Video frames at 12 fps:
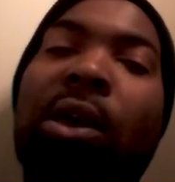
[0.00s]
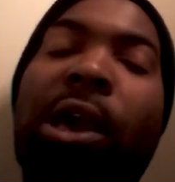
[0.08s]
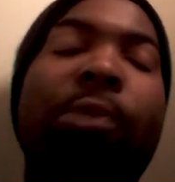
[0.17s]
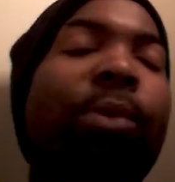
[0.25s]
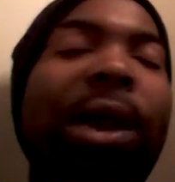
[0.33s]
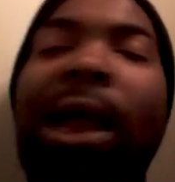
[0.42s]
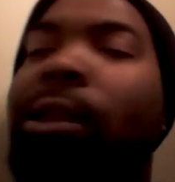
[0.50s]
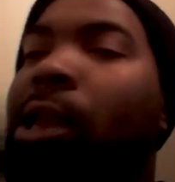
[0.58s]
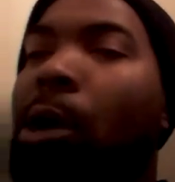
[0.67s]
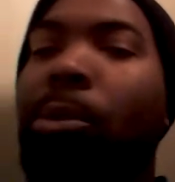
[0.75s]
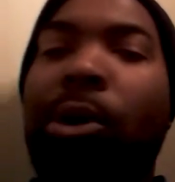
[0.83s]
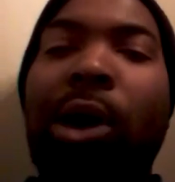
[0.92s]
If we got
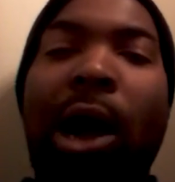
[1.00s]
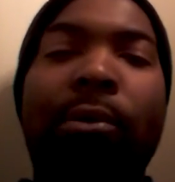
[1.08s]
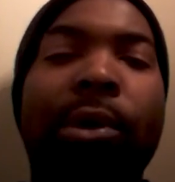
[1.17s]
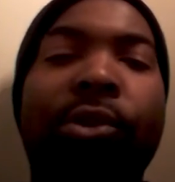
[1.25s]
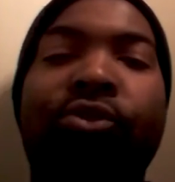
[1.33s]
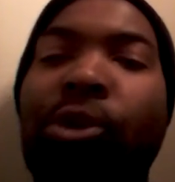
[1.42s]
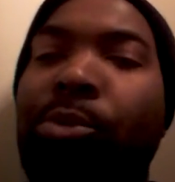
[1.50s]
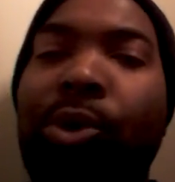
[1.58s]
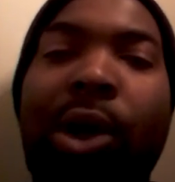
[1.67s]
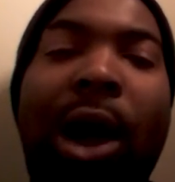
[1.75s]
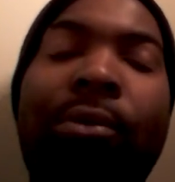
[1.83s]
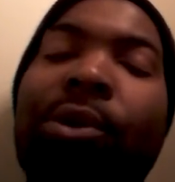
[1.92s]
double coverage, triple
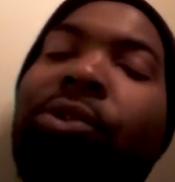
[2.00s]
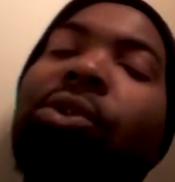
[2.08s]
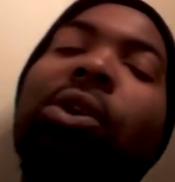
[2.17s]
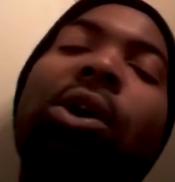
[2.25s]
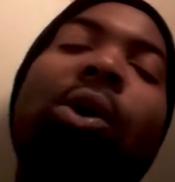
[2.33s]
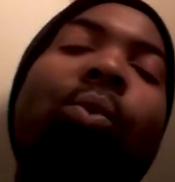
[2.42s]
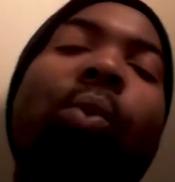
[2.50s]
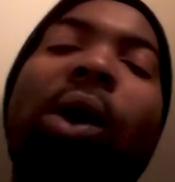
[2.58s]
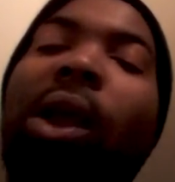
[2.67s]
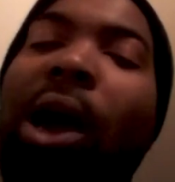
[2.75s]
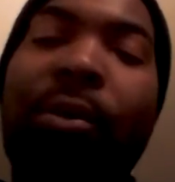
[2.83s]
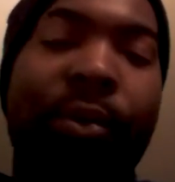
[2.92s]
coverage,
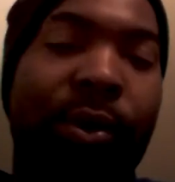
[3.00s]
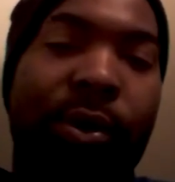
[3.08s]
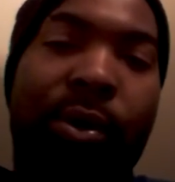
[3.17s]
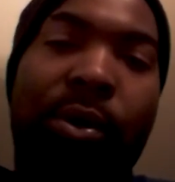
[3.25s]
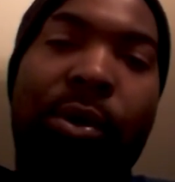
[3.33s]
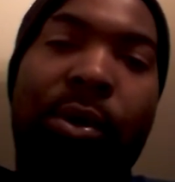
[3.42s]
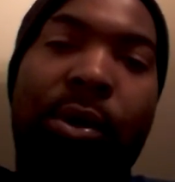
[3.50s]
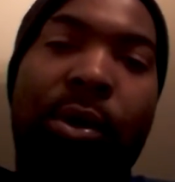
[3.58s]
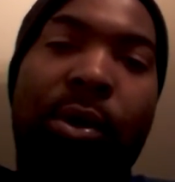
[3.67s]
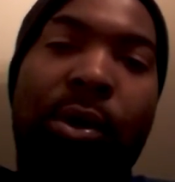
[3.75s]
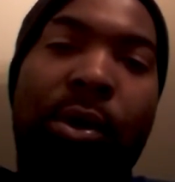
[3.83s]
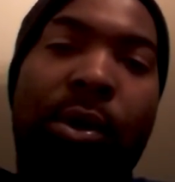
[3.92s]
whatever,
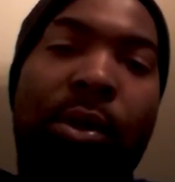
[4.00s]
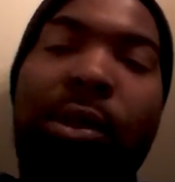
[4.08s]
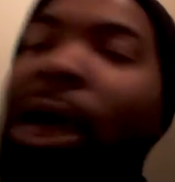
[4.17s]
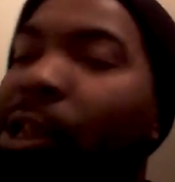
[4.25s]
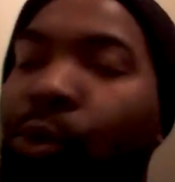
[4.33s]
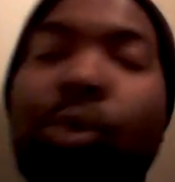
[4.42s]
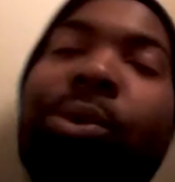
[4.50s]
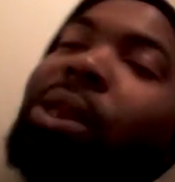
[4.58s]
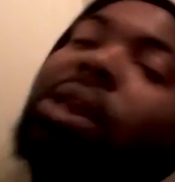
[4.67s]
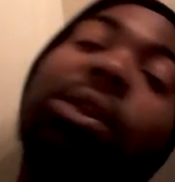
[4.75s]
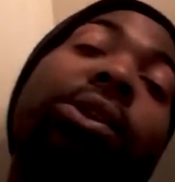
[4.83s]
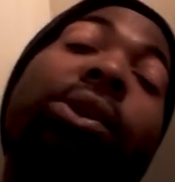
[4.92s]
that's what we
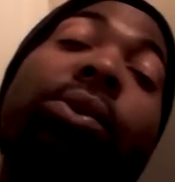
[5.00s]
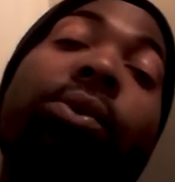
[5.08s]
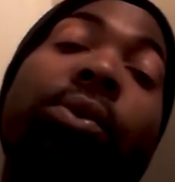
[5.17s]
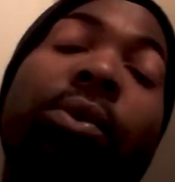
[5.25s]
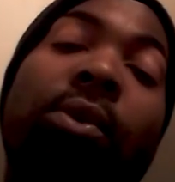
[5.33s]
need to do.